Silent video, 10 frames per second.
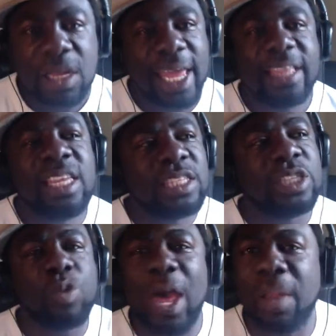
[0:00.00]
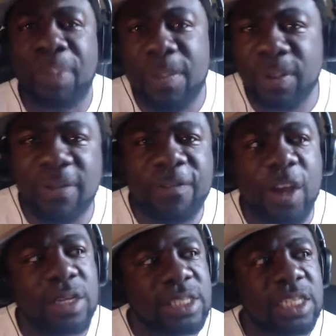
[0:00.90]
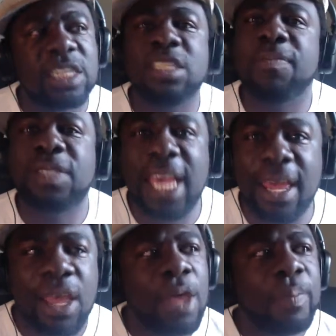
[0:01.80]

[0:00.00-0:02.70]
Like, this is why the people of Ferguson is upset